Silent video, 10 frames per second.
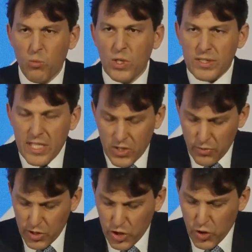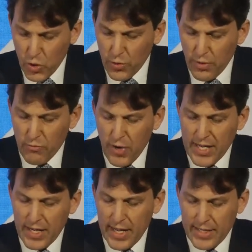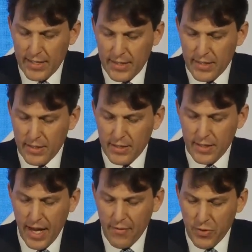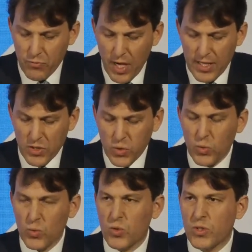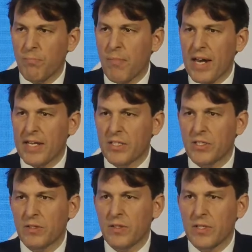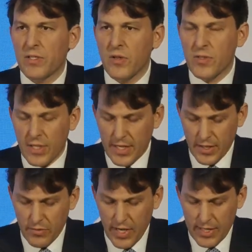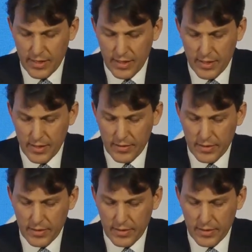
we'll need to ensure that regulators have the right tools to manage the associated risks.